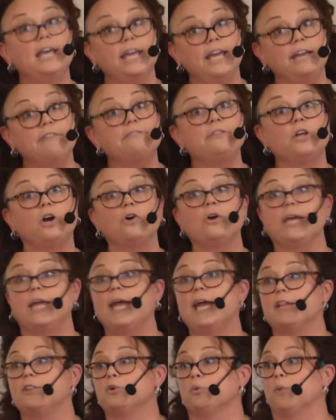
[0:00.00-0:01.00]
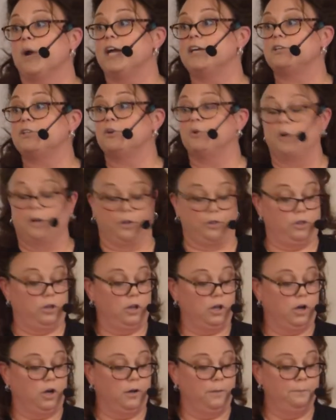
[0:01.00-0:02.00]
even though he had the right to under the
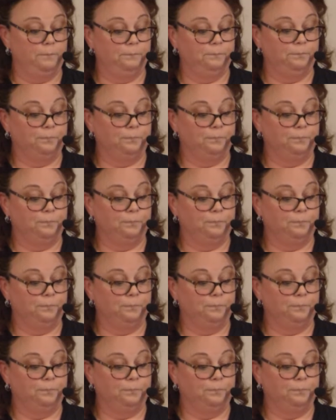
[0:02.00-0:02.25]
law.